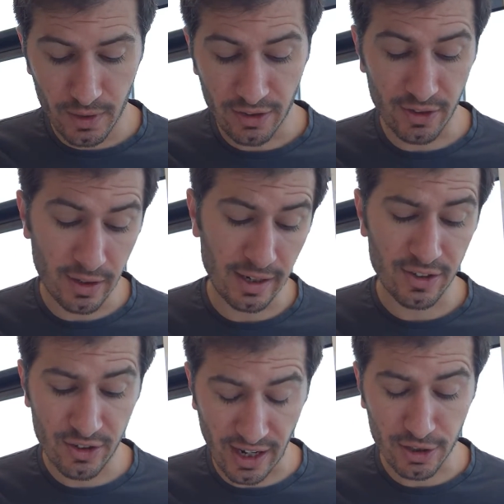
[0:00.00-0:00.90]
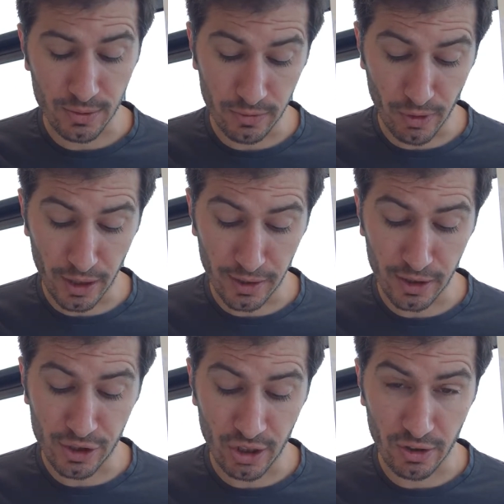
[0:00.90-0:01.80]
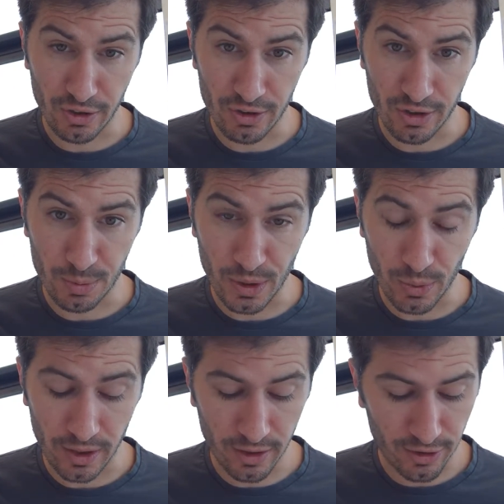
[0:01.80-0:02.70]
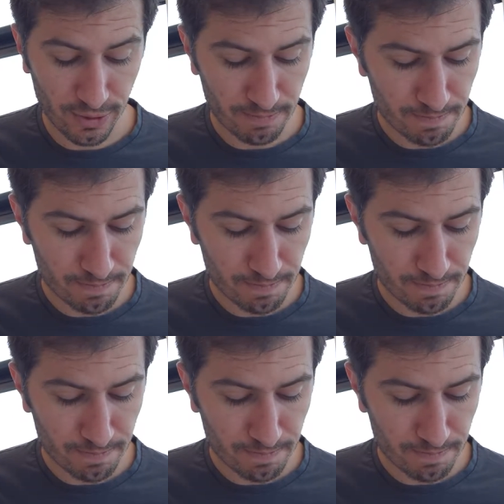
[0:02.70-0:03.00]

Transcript: is sexual or violent and a child is due to be a witness.